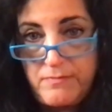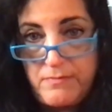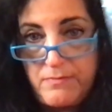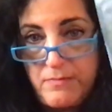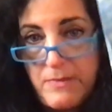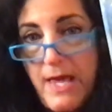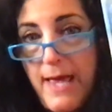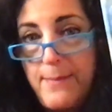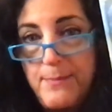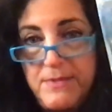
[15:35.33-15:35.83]

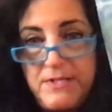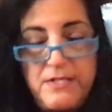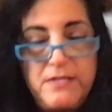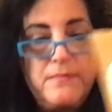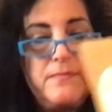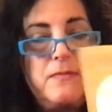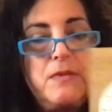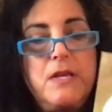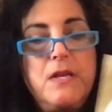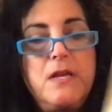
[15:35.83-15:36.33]
empty,
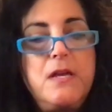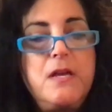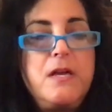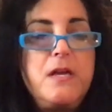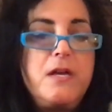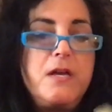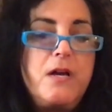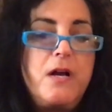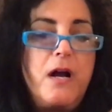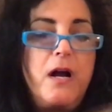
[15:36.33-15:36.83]

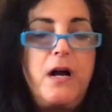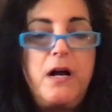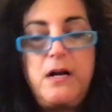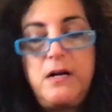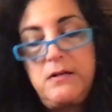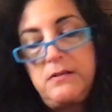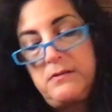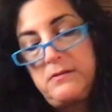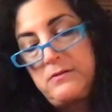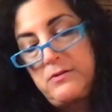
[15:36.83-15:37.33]

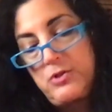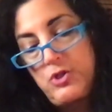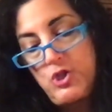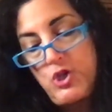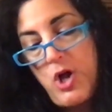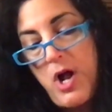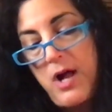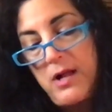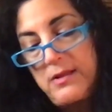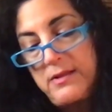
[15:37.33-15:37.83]

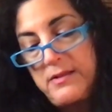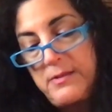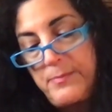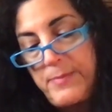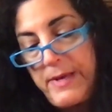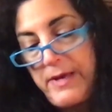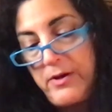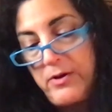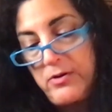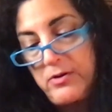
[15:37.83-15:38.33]
chocolate
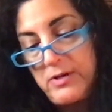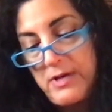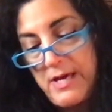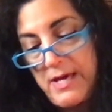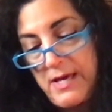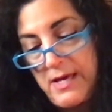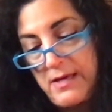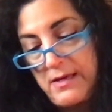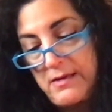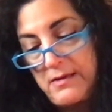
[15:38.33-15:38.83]
pear
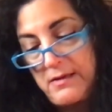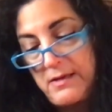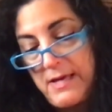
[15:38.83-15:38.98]
cake.